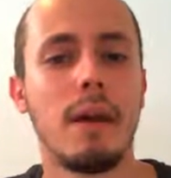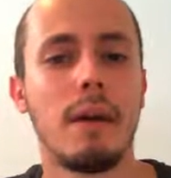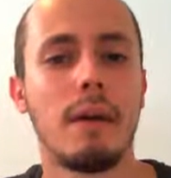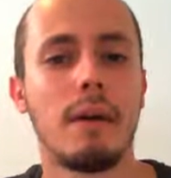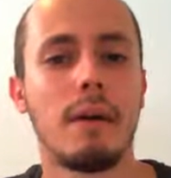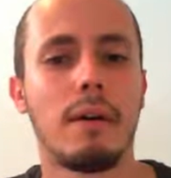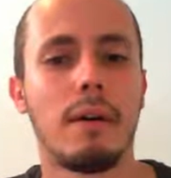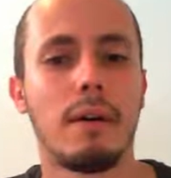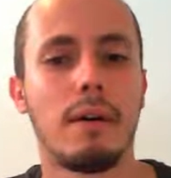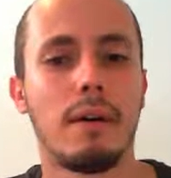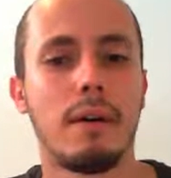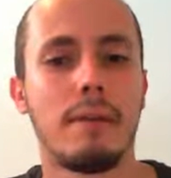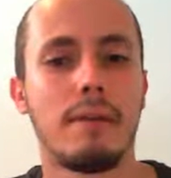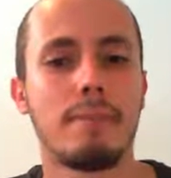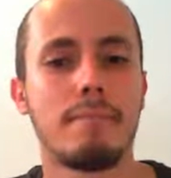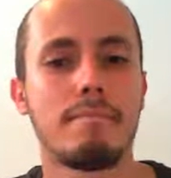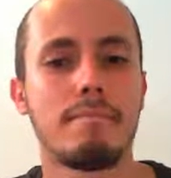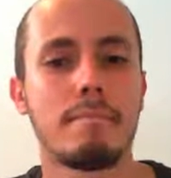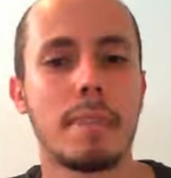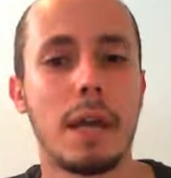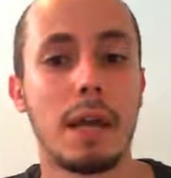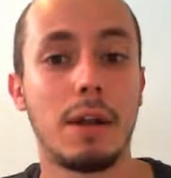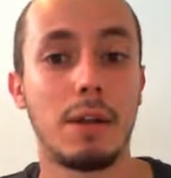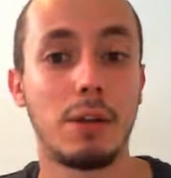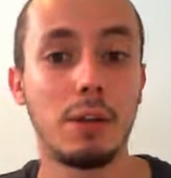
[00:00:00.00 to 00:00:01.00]

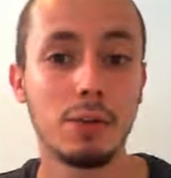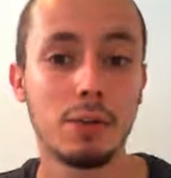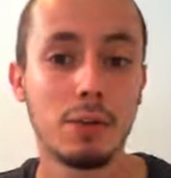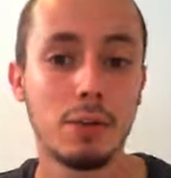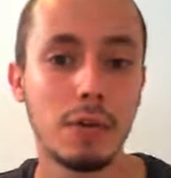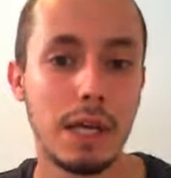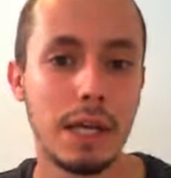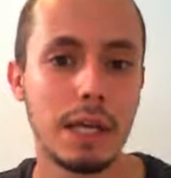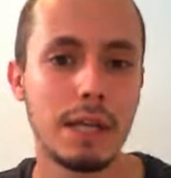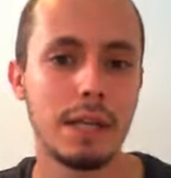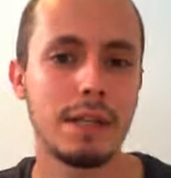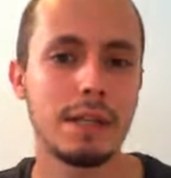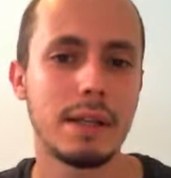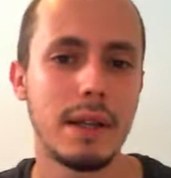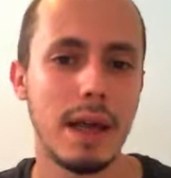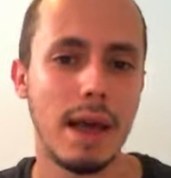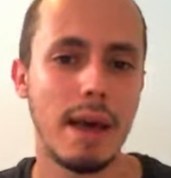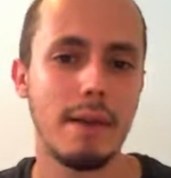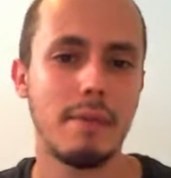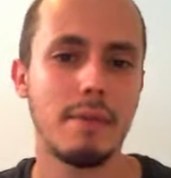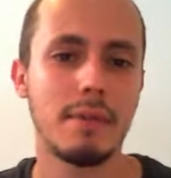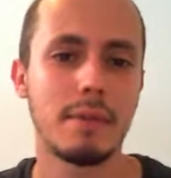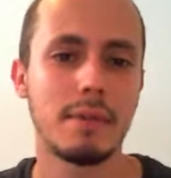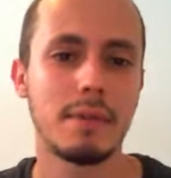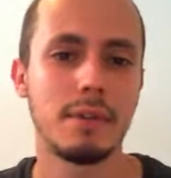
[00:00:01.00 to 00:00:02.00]
And also he did
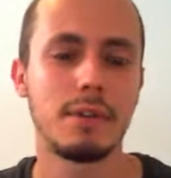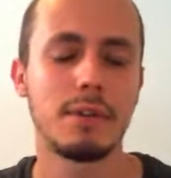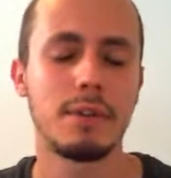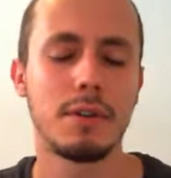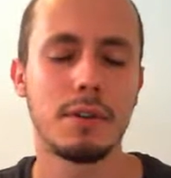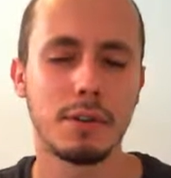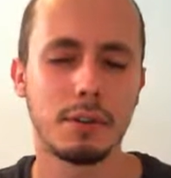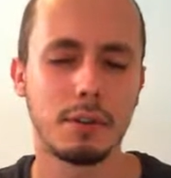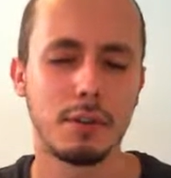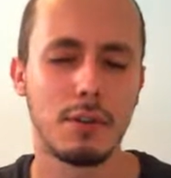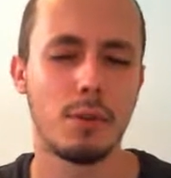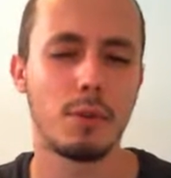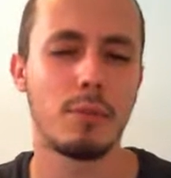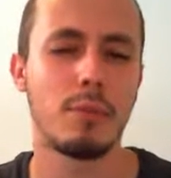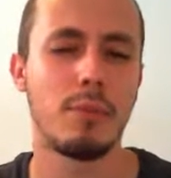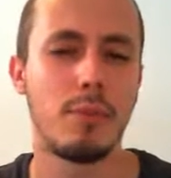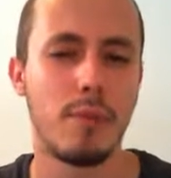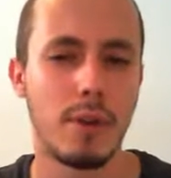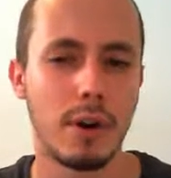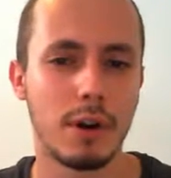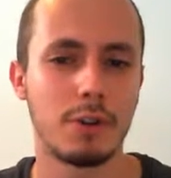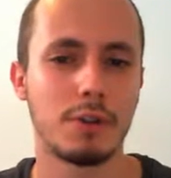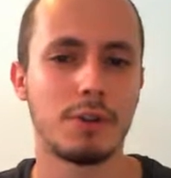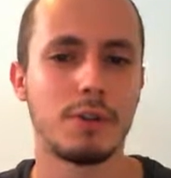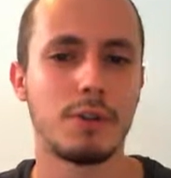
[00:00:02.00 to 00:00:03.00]
everything to exert
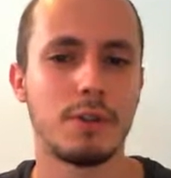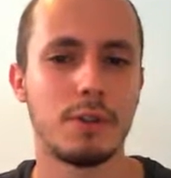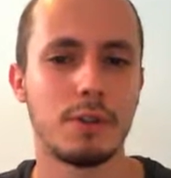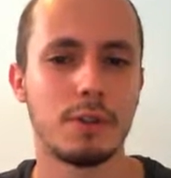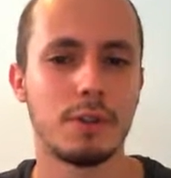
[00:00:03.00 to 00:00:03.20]
pressure.